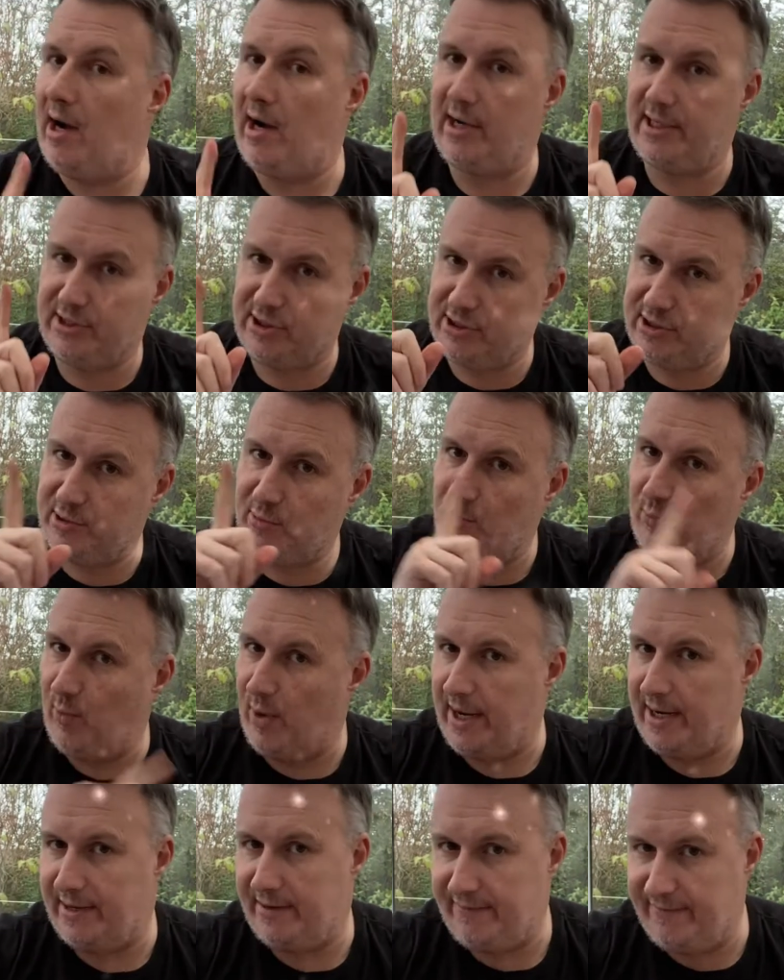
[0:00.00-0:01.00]
it's just
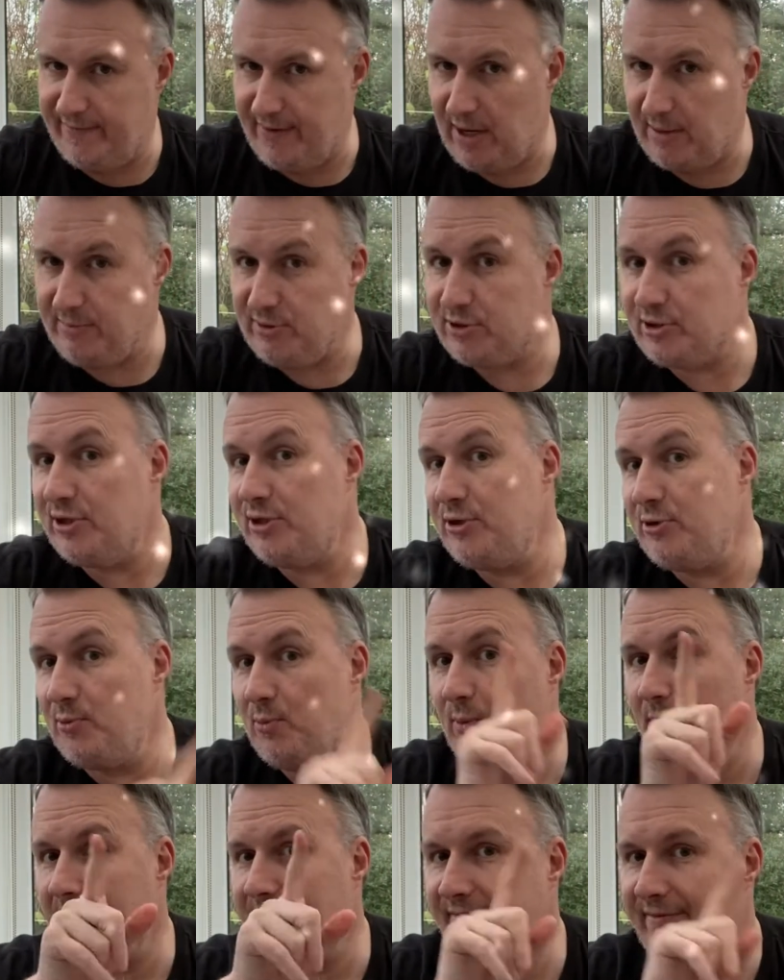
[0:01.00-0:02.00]
I'm just going to do
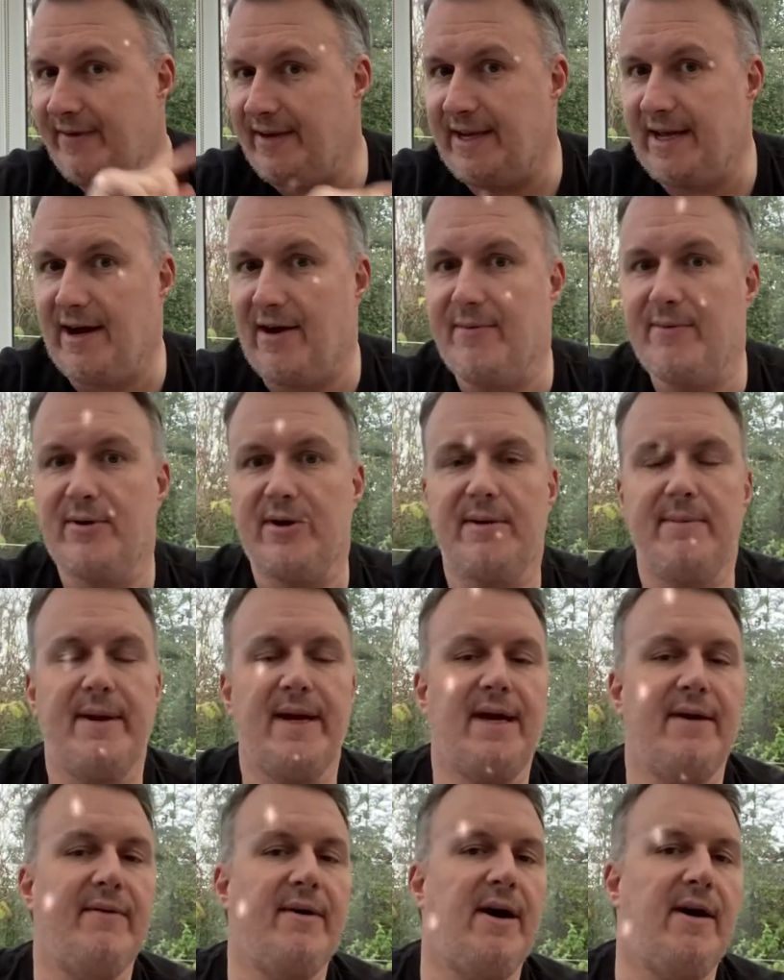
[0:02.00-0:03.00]
one video. I'm not going to
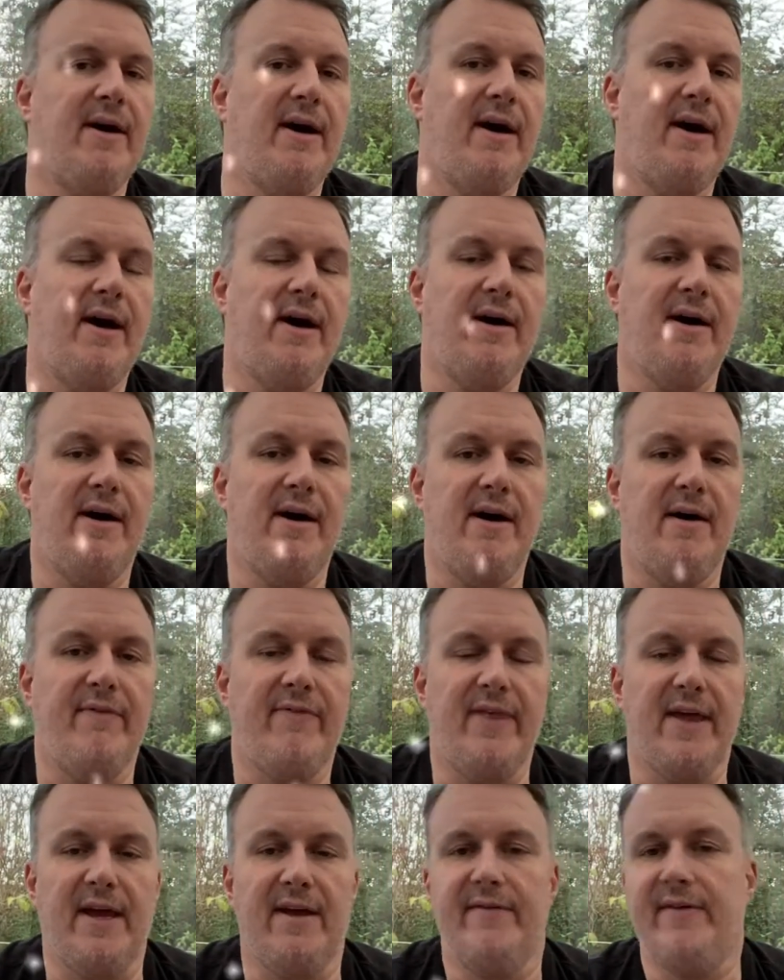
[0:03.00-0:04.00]
make a
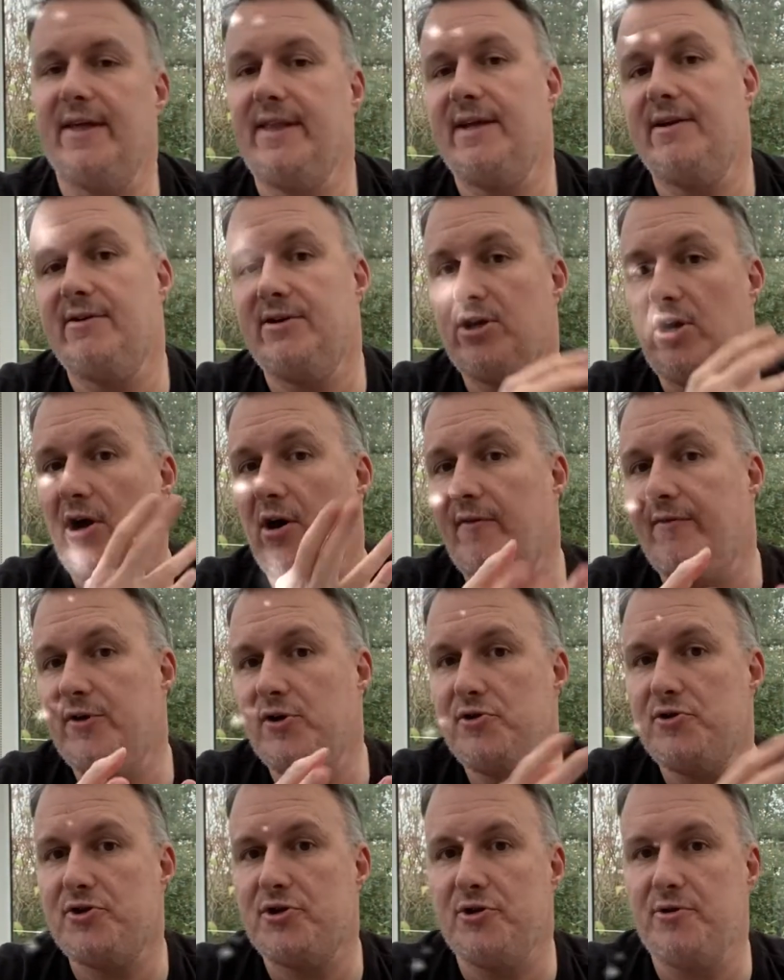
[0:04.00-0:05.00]
thing of it. There are a lot of
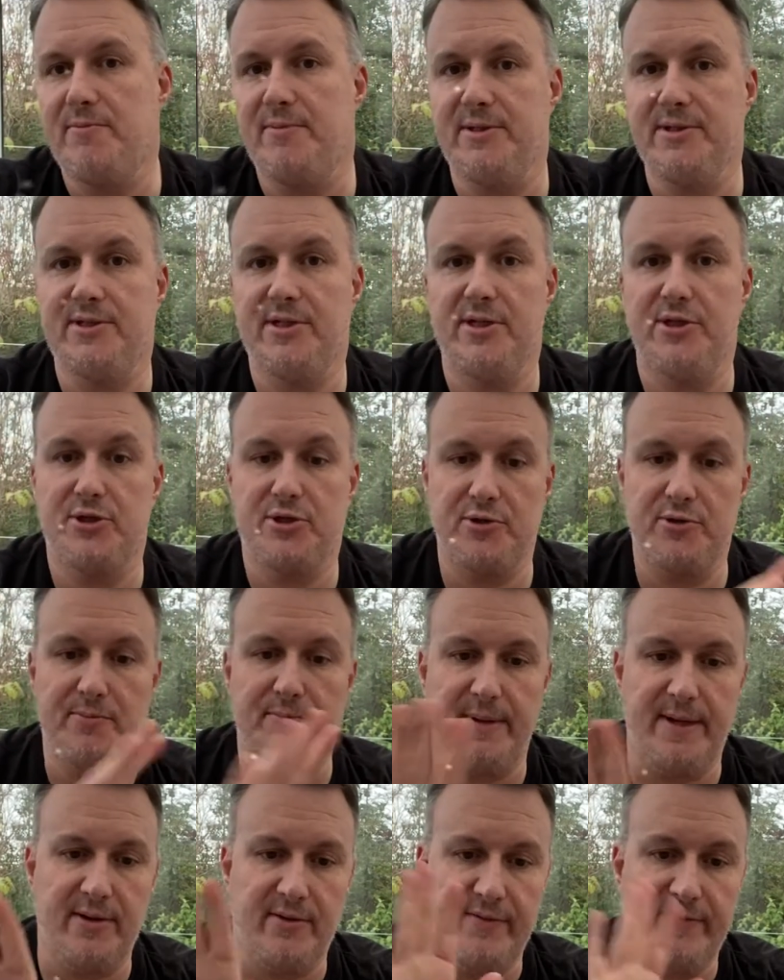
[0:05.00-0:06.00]
YouTubers that do
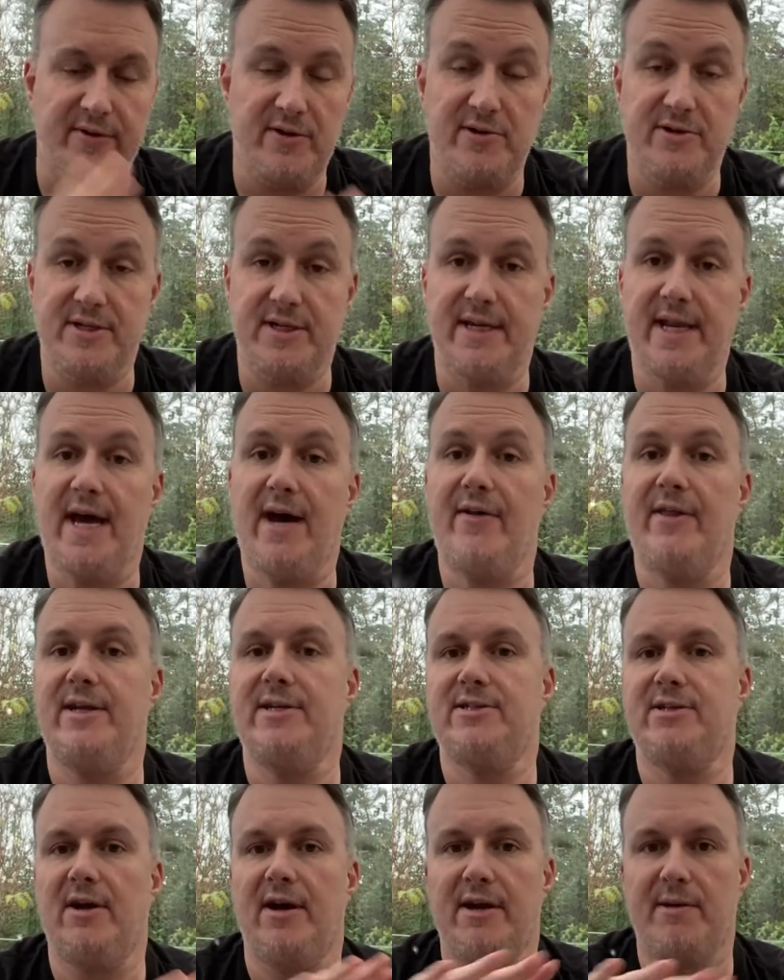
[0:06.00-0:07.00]
beer reviews, and now they're
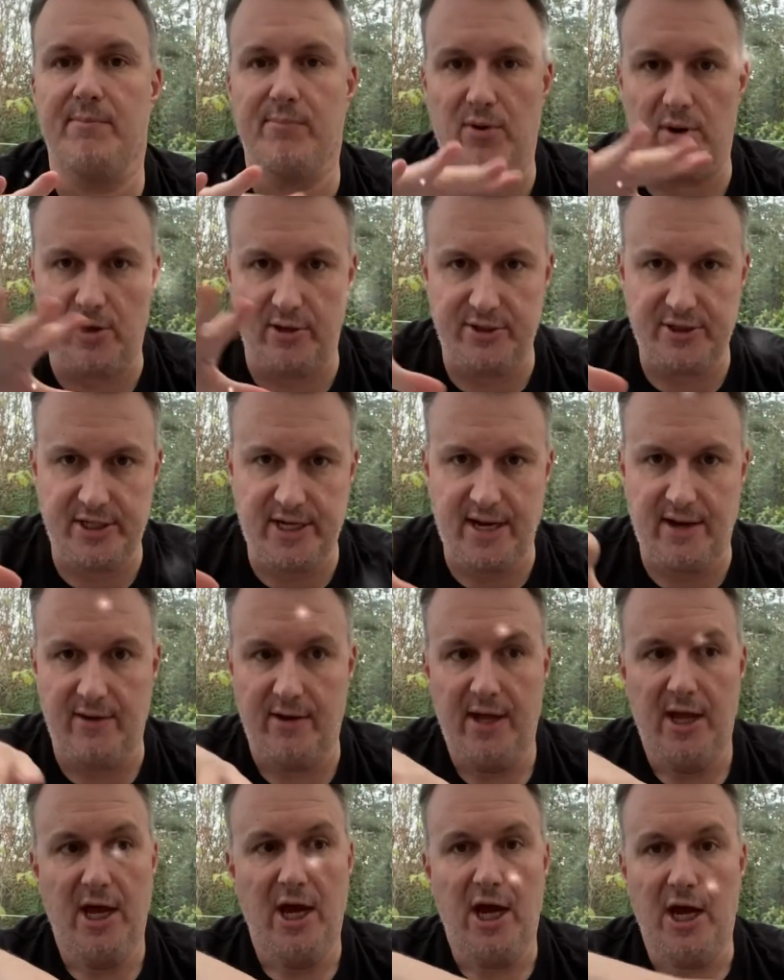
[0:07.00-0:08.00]
starting to branch out
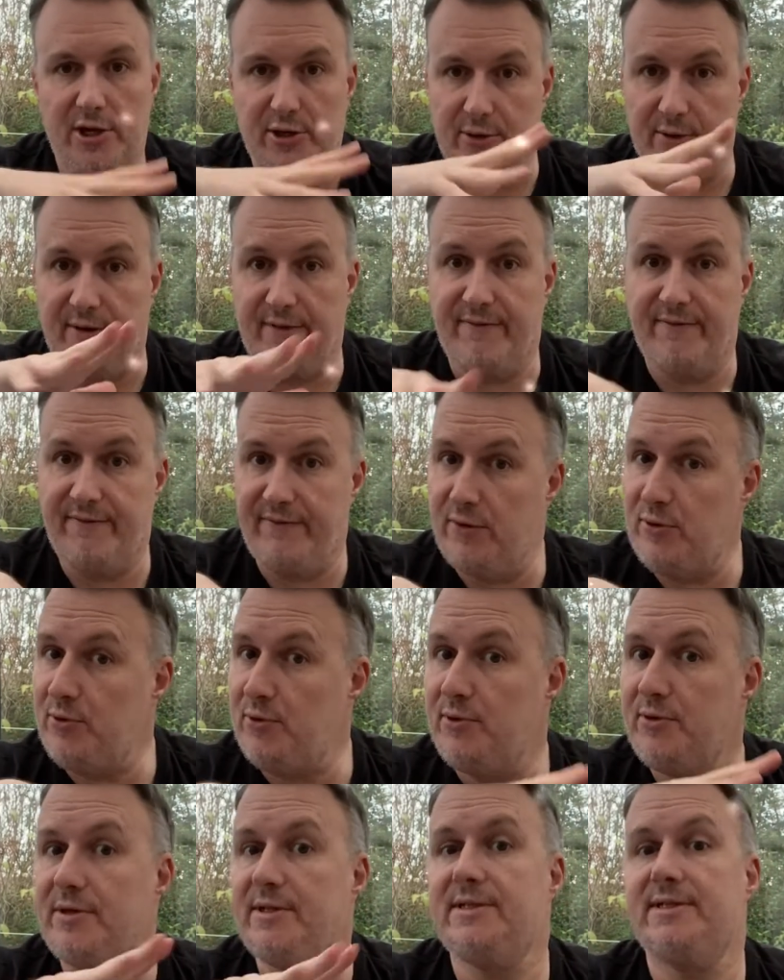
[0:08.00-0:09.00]
and doing
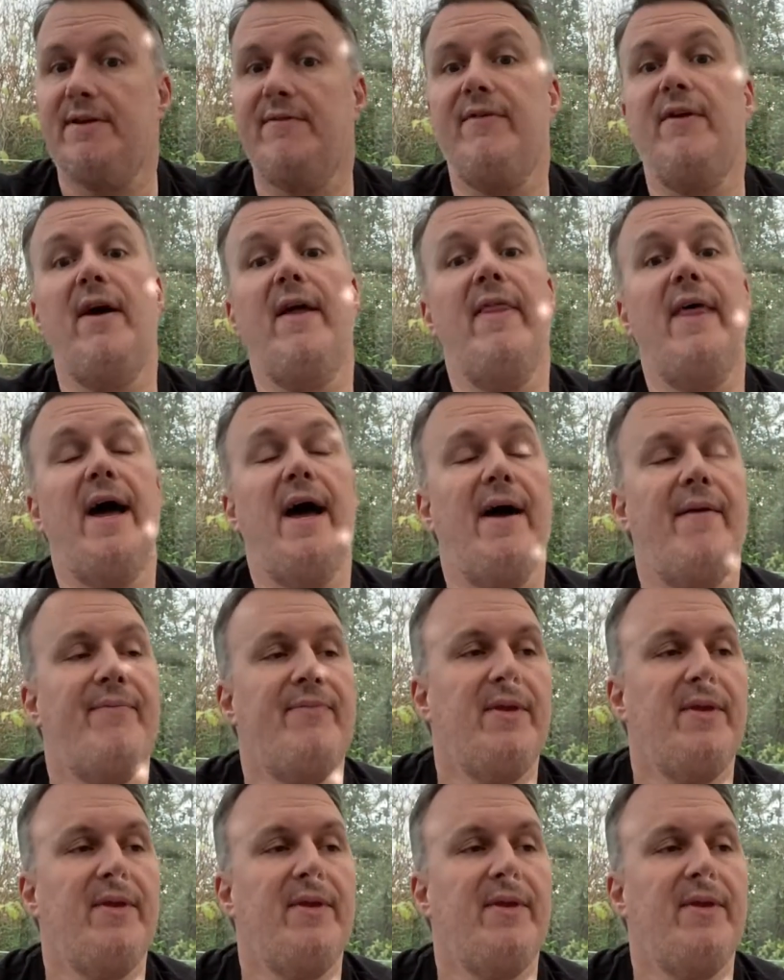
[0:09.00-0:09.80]
food and stuff like that.